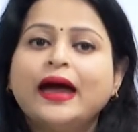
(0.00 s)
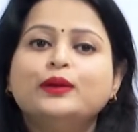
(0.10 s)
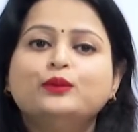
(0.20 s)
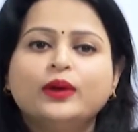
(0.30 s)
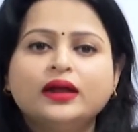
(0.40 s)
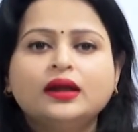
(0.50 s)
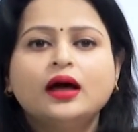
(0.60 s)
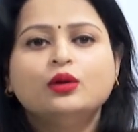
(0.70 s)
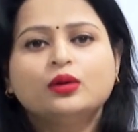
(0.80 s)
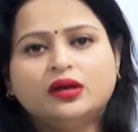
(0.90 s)
And when
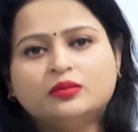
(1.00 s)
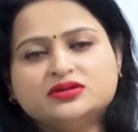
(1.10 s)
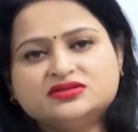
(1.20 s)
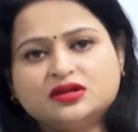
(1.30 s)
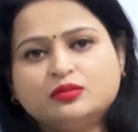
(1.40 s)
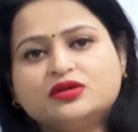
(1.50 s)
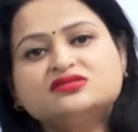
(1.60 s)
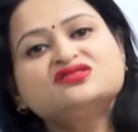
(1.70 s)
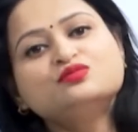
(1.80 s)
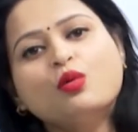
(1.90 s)
allocable
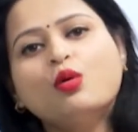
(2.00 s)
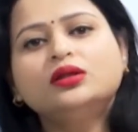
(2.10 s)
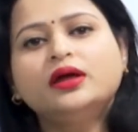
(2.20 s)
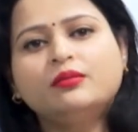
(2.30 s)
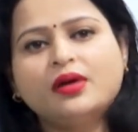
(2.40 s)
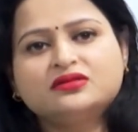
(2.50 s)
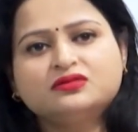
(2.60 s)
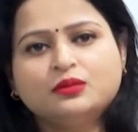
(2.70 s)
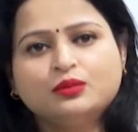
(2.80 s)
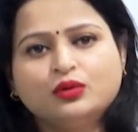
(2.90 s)
surplus is more than
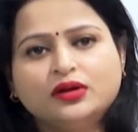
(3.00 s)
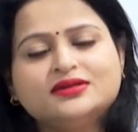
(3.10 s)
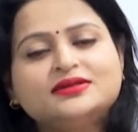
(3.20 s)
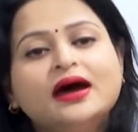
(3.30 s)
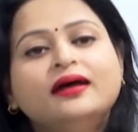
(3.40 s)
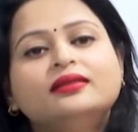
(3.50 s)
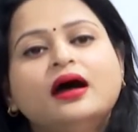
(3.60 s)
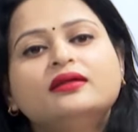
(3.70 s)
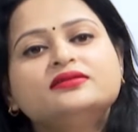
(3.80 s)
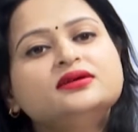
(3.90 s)
maximum bonus,
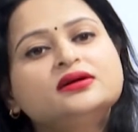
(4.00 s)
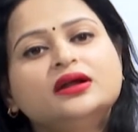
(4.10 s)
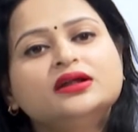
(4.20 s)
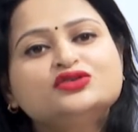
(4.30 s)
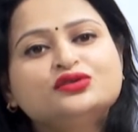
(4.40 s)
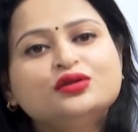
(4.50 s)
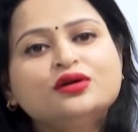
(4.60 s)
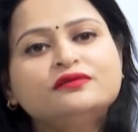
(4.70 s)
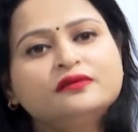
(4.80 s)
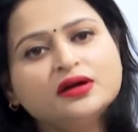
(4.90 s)
that is the condition
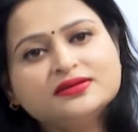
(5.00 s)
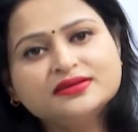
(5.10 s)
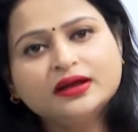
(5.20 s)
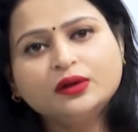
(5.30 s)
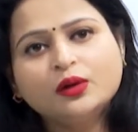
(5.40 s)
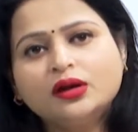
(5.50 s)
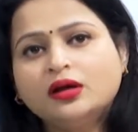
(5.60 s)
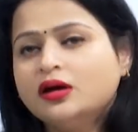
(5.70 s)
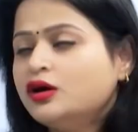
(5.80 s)
of set on.